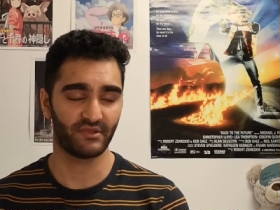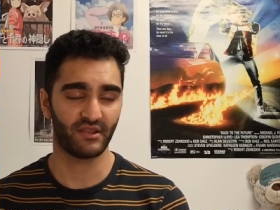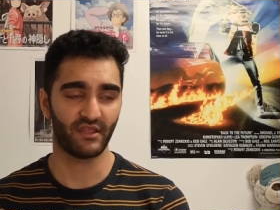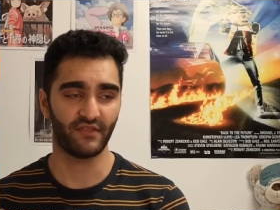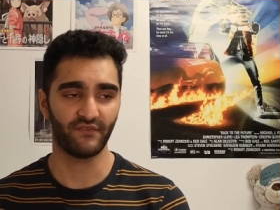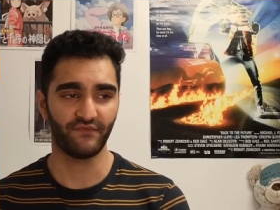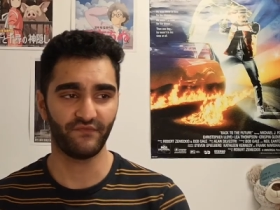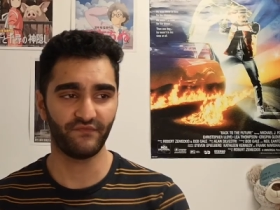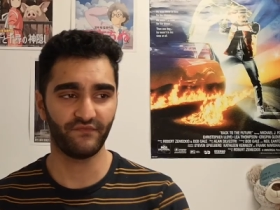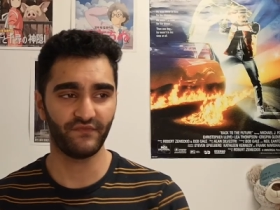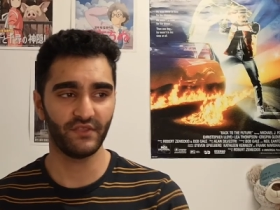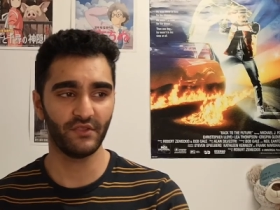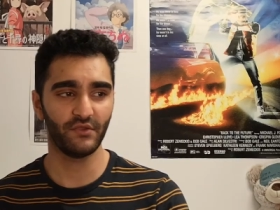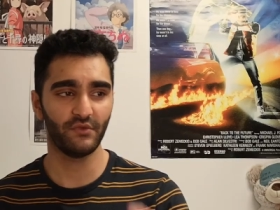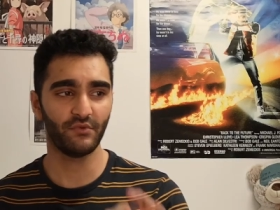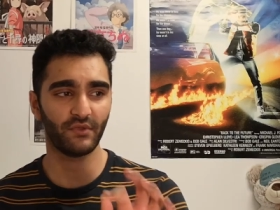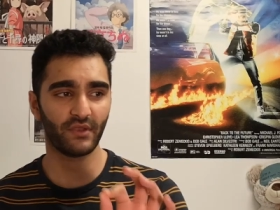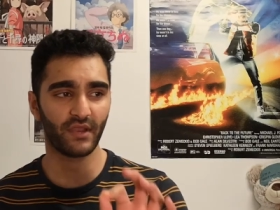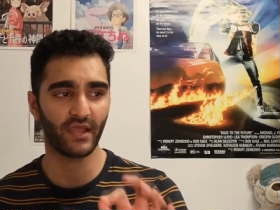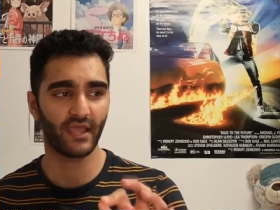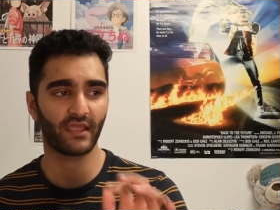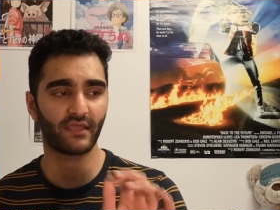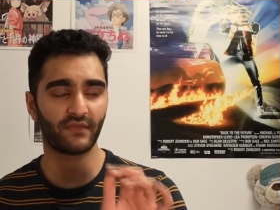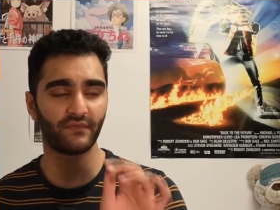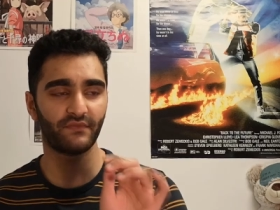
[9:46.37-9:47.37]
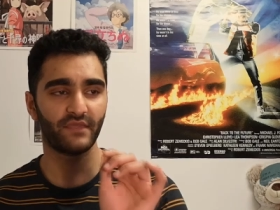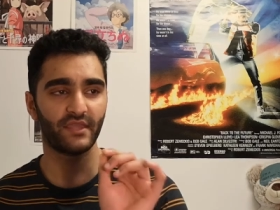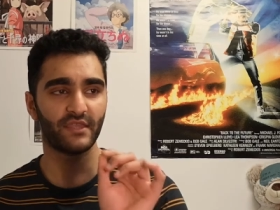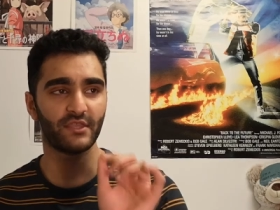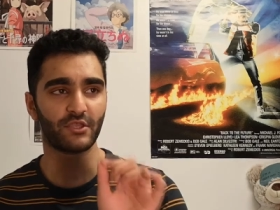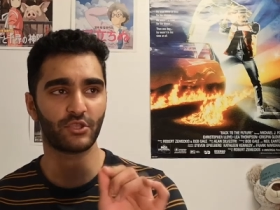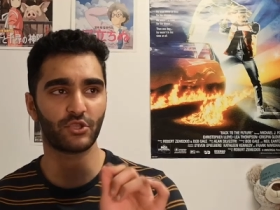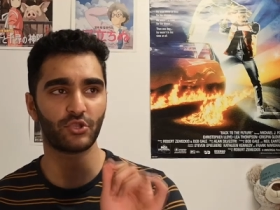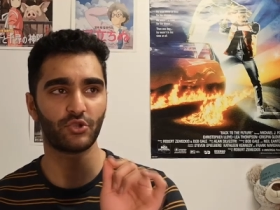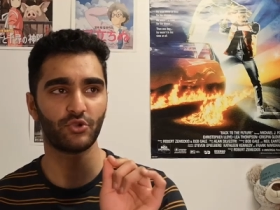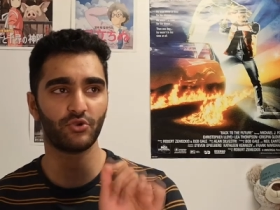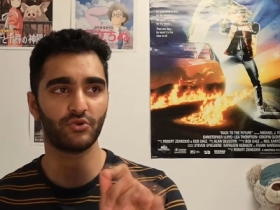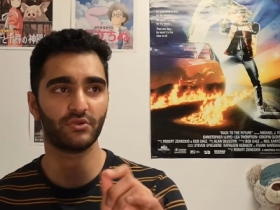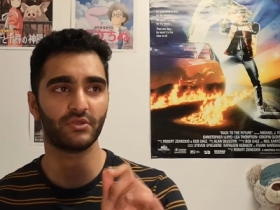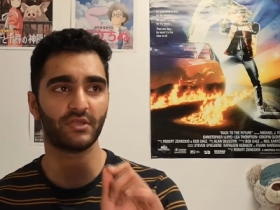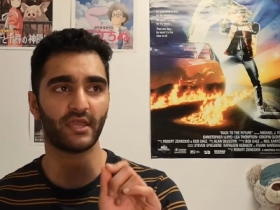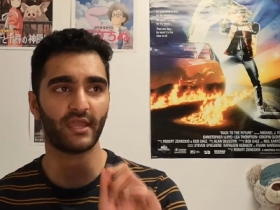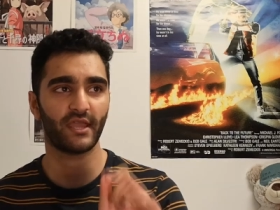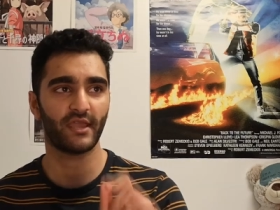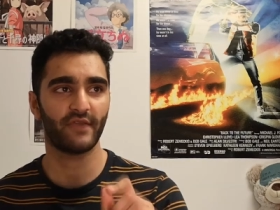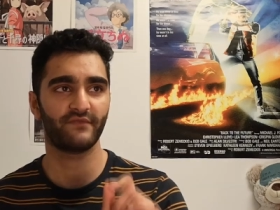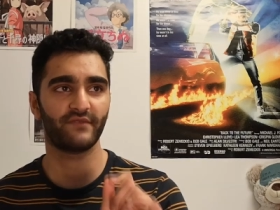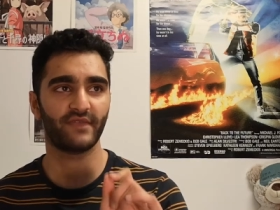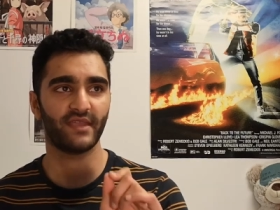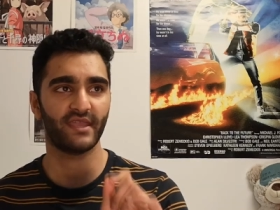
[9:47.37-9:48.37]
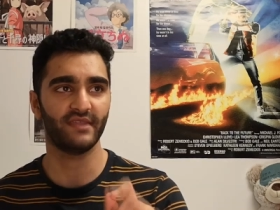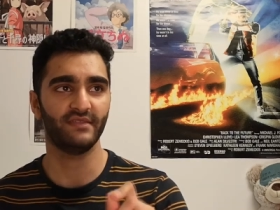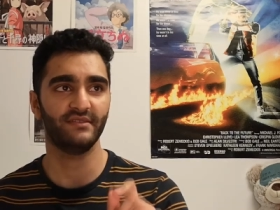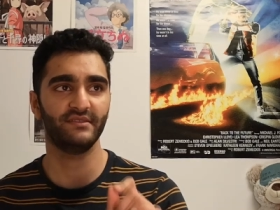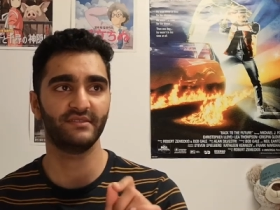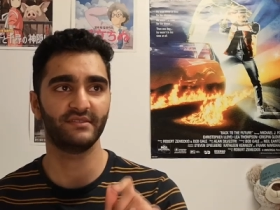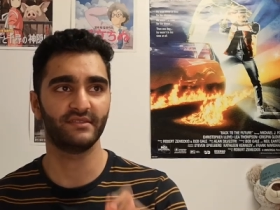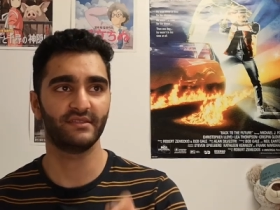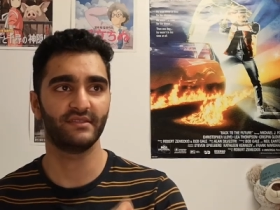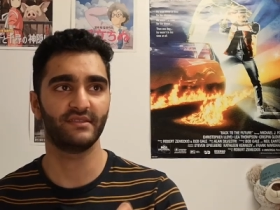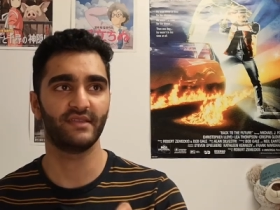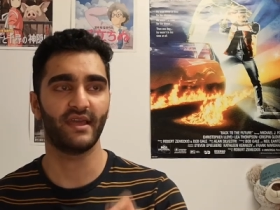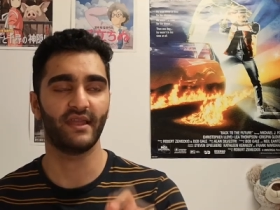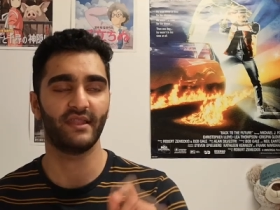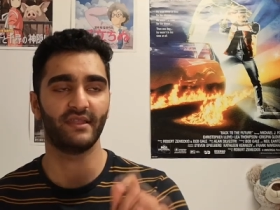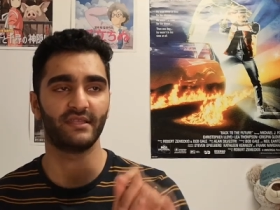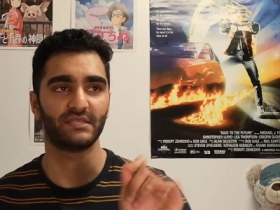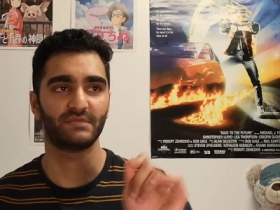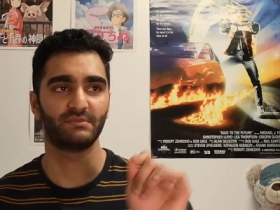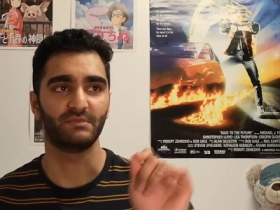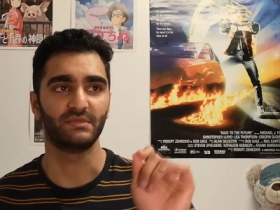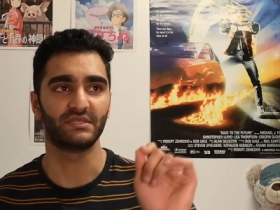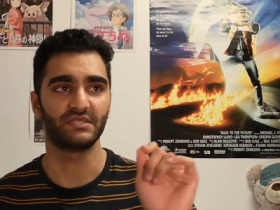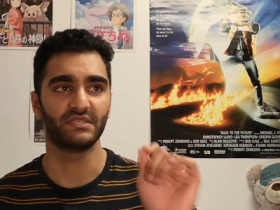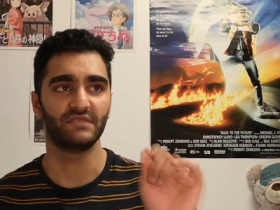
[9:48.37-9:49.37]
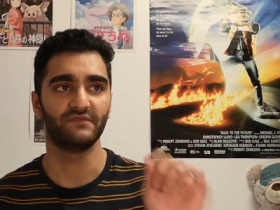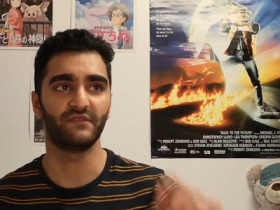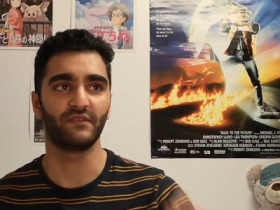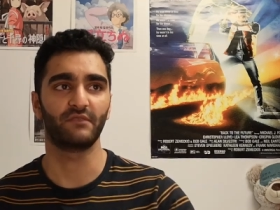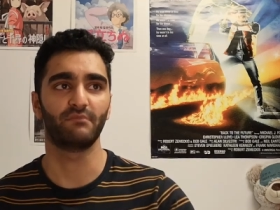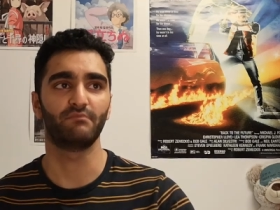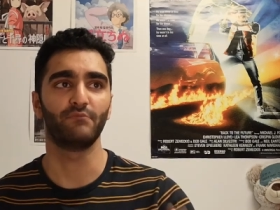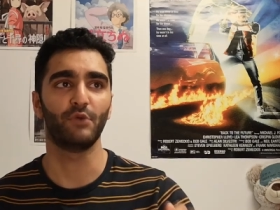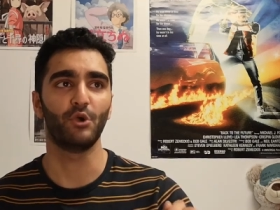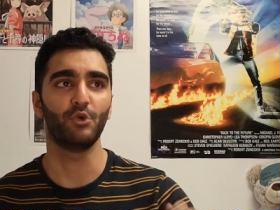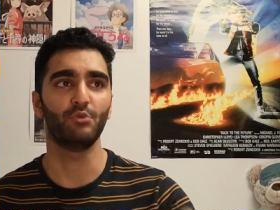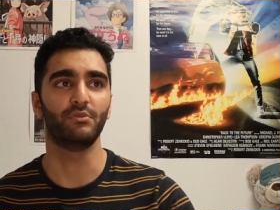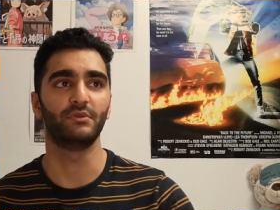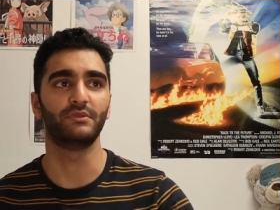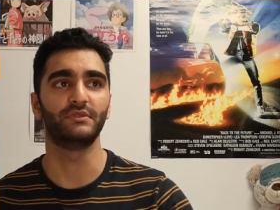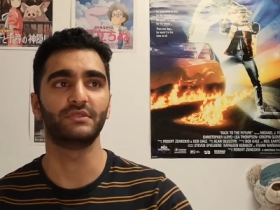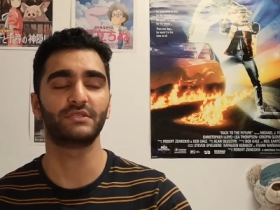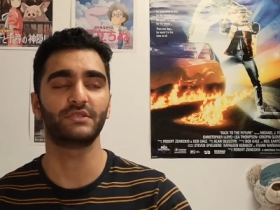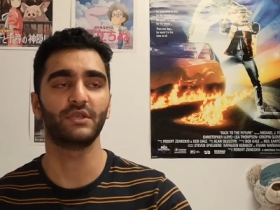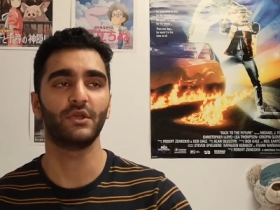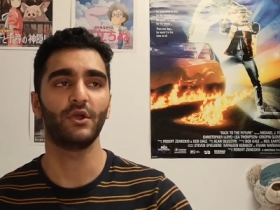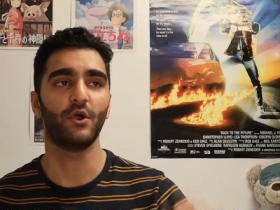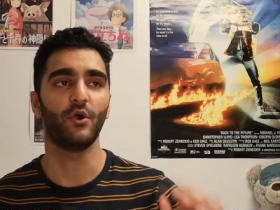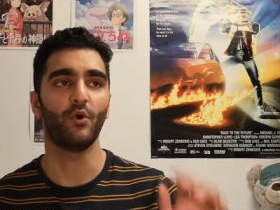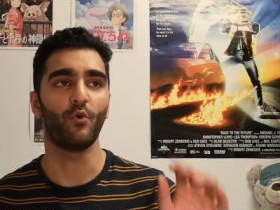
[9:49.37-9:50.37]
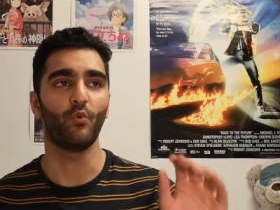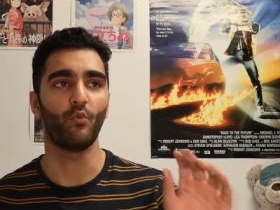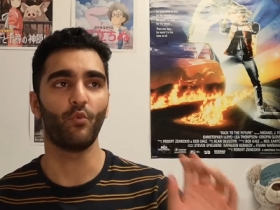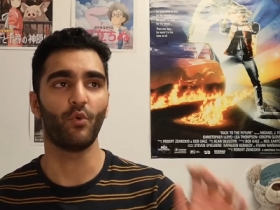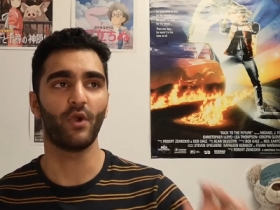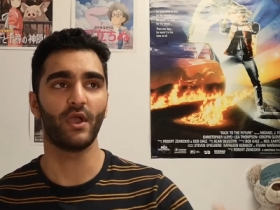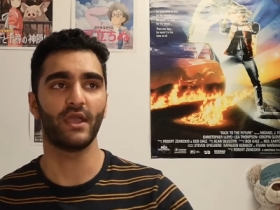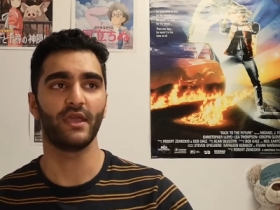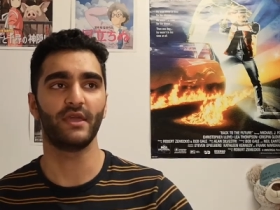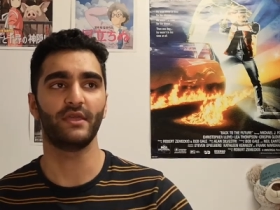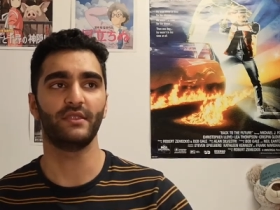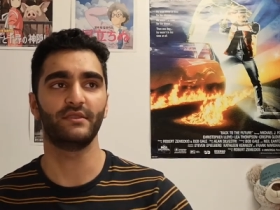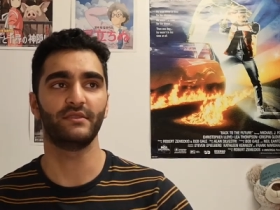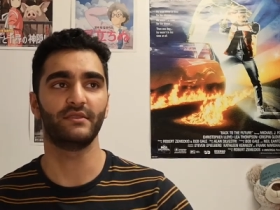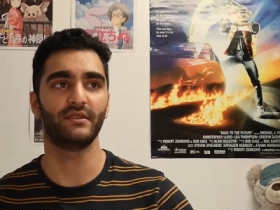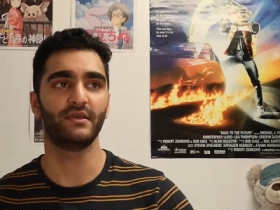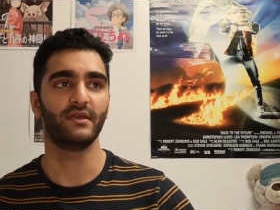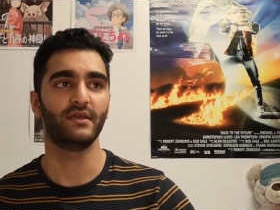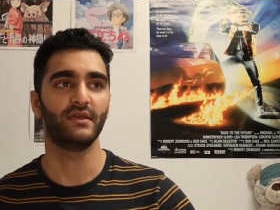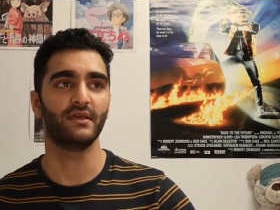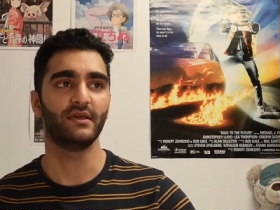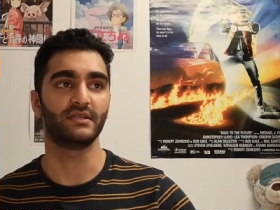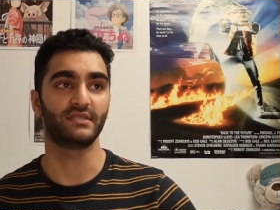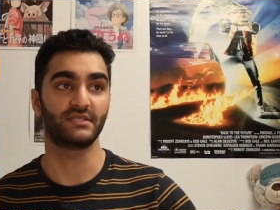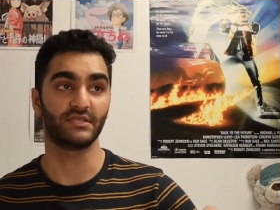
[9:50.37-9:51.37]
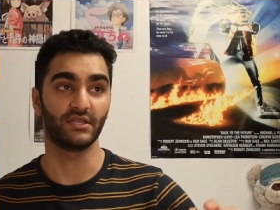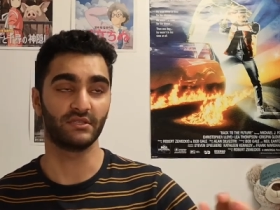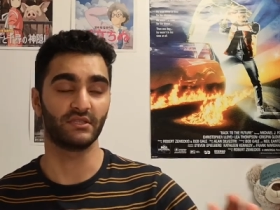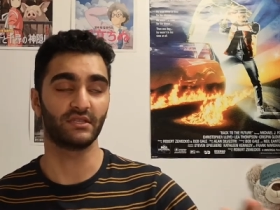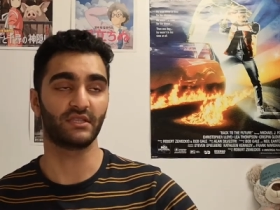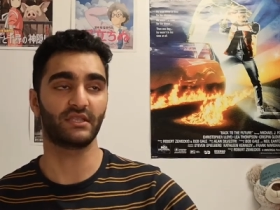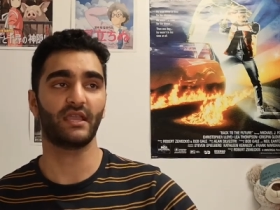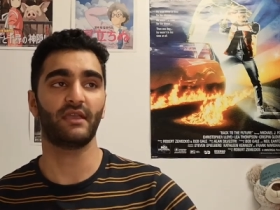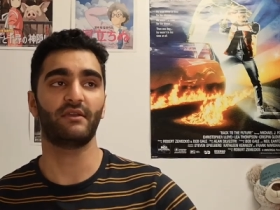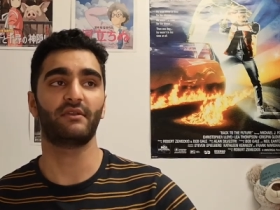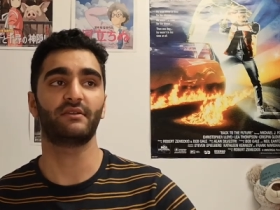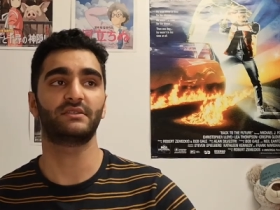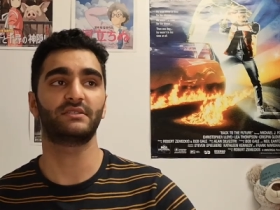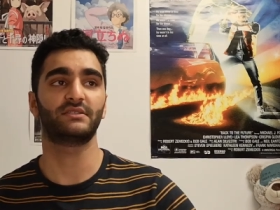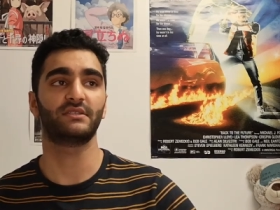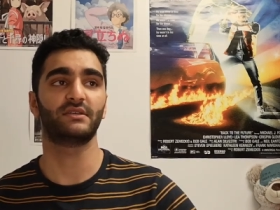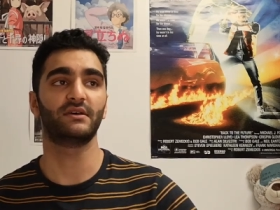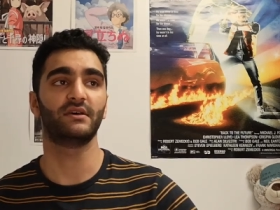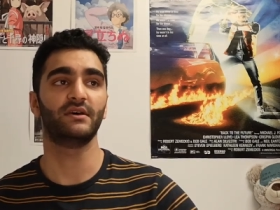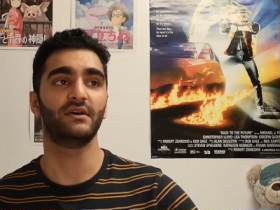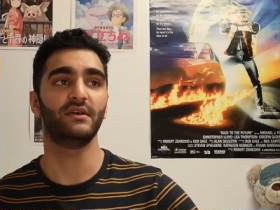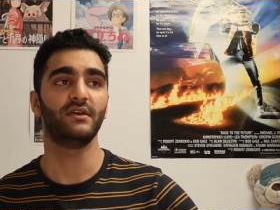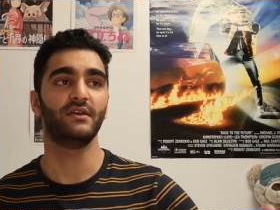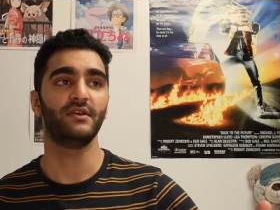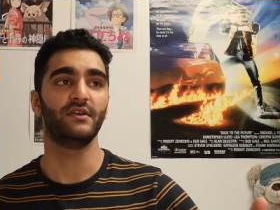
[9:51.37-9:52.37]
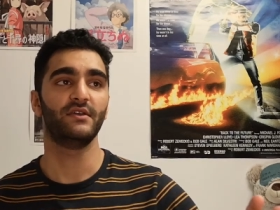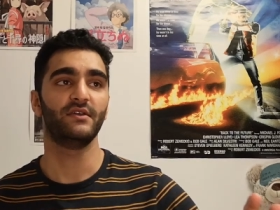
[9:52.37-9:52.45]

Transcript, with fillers: but I feel like they could have ended it at specific moments when a certain character